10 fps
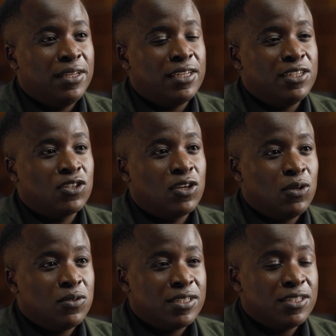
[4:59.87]
that is
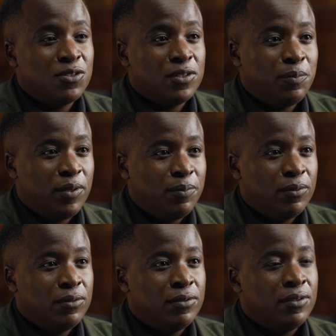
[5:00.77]
closest to the people.